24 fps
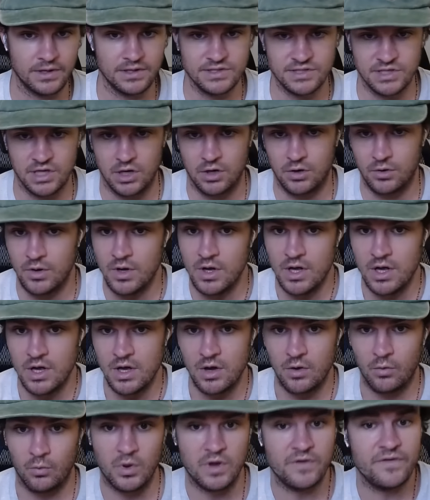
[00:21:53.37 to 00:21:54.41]
So
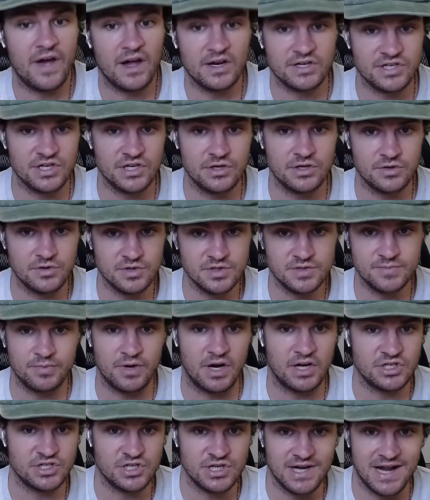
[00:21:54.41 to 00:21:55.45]
we've actually used
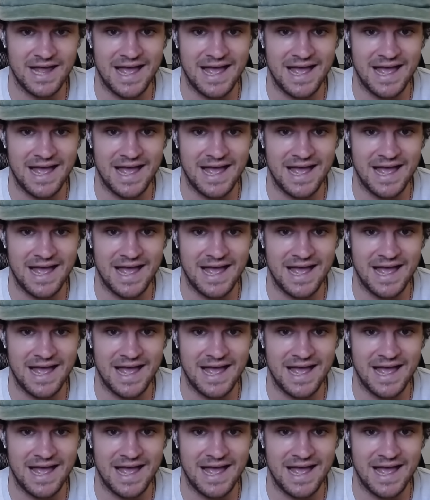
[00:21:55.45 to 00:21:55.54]
Prescient